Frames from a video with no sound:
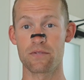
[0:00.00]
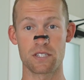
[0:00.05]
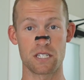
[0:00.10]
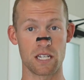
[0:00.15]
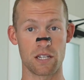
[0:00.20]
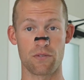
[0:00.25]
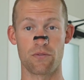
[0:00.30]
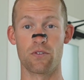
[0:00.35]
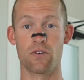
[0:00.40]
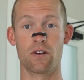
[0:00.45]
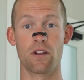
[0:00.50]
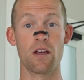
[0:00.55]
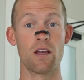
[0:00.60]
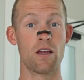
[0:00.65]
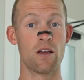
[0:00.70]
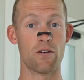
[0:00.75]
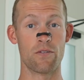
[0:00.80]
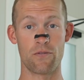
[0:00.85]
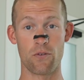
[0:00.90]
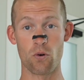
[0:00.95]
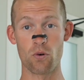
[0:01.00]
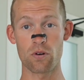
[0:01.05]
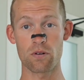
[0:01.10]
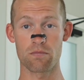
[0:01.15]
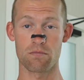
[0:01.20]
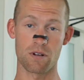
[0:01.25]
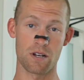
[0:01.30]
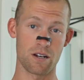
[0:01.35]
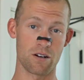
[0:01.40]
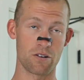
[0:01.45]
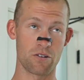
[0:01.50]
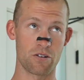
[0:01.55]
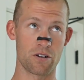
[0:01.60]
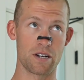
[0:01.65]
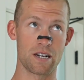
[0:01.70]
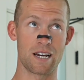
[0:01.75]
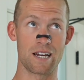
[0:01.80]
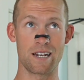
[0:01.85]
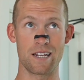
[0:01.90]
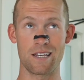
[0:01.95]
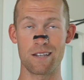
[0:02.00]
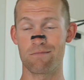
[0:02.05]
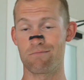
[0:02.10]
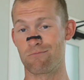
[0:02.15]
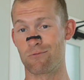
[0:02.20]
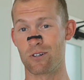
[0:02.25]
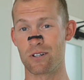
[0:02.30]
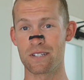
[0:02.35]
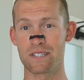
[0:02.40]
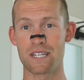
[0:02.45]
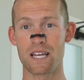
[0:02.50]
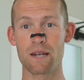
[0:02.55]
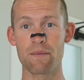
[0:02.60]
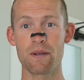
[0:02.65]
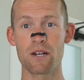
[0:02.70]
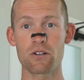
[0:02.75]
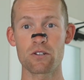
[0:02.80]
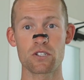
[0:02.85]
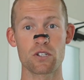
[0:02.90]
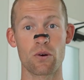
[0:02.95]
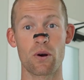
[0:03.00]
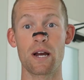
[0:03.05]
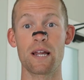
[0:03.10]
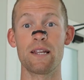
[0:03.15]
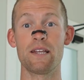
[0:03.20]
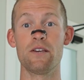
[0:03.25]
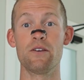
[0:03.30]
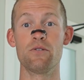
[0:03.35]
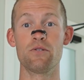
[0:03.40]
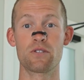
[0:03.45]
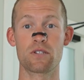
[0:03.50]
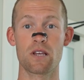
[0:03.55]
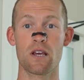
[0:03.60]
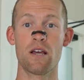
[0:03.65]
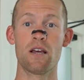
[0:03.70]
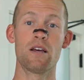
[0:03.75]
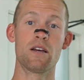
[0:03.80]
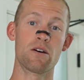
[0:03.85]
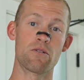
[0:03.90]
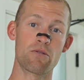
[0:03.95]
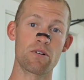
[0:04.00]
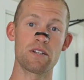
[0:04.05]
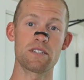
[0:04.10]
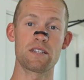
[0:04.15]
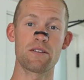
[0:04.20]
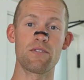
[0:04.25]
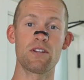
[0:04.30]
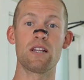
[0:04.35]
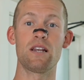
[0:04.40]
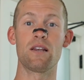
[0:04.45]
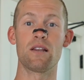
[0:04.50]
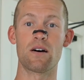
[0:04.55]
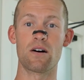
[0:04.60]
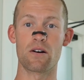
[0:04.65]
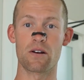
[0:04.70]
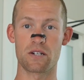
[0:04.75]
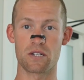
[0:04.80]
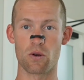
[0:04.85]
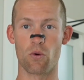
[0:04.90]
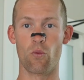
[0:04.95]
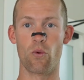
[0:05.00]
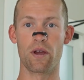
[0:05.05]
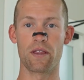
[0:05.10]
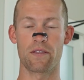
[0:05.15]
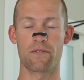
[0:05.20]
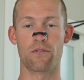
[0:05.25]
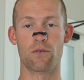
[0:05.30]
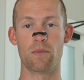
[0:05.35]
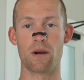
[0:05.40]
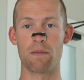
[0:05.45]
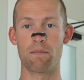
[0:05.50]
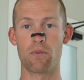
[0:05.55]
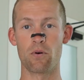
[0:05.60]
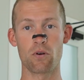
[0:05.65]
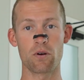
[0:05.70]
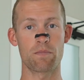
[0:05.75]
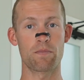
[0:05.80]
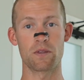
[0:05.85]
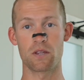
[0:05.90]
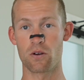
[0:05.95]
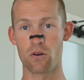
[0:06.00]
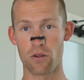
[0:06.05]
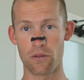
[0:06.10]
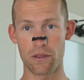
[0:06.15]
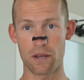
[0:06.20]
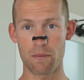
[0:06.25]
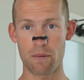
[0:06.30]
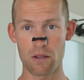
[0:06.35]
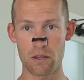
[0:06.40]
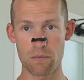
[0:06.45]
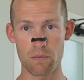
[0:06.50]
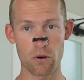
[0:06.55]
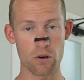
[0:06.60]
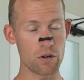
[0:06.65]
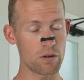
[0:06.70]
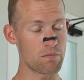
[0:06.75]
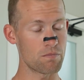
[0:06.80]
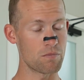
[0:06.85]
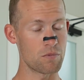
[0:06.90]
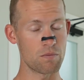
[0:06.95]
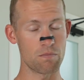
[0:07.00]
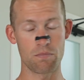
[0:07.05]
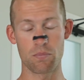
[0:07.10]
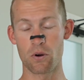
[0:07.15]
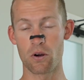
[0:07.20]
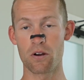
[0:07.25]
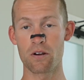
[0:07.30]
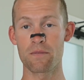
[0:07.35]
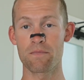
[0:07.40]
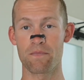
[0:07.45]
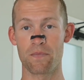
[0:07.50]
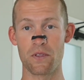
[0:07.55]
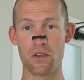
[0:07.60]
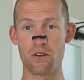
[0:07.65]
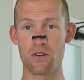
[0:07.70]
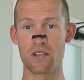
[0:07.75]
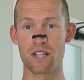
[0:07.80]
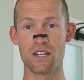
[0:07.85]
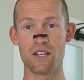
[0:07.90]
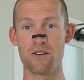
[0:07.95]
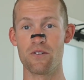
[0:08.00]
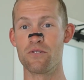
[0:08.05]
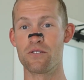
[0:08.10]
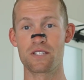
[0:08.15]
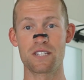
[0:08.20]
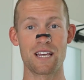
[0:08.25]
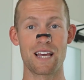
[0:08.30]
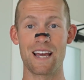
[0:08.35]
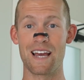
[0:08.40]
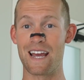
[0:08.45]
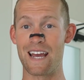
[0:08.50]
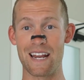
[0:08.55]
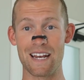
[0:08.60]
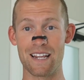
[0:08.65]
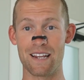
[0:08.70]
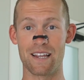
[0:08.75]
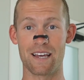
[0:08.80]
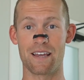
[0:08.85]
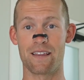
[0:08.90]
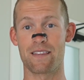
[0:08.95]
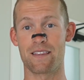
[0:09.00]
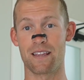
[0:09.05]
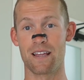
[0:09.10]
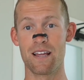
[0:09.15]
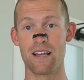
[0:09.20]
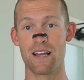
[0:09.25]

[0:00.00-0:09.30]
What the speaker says: 6'4", 191 centimeters, so I use relatively large width for my board. But the cool thing about the Burn, you can use any length.